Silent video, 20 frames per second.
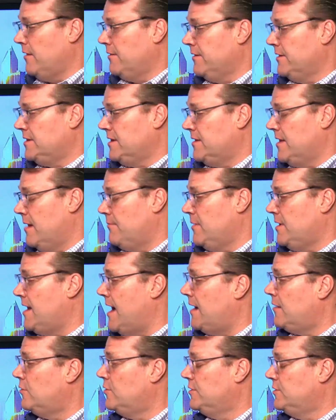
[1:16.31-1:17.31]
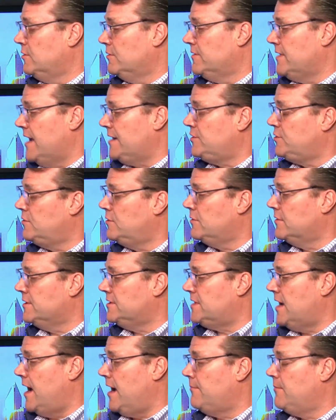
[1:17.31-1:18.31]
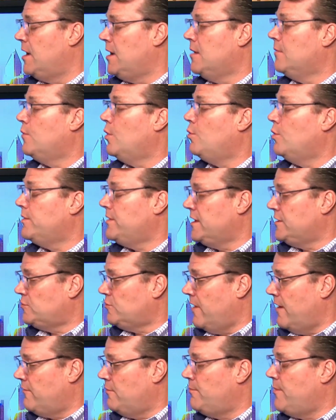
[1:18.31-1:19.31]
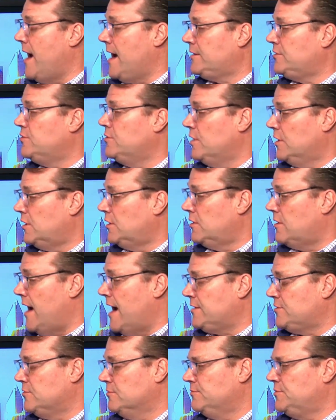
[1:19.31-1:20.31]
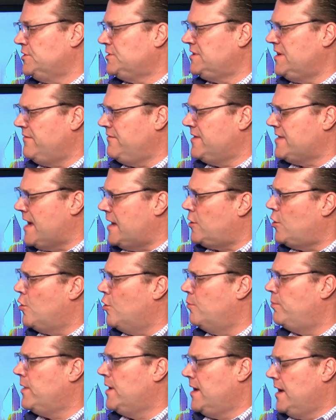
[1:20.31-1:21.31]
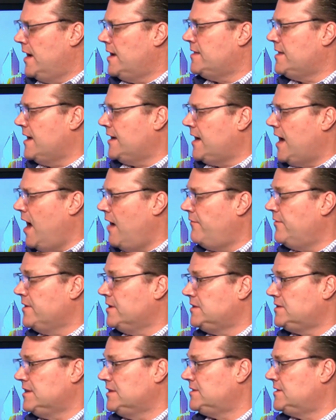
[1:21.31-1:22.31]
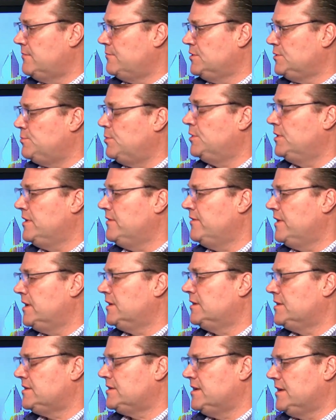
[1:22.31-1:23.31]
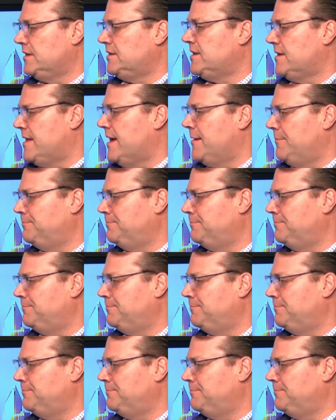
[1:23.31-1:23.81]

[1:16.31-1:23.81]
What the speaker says: to them. And not only during that tutoring time, but when they travel back to the classroom, just giving that hope and that confidence that someone's believing and listening to them.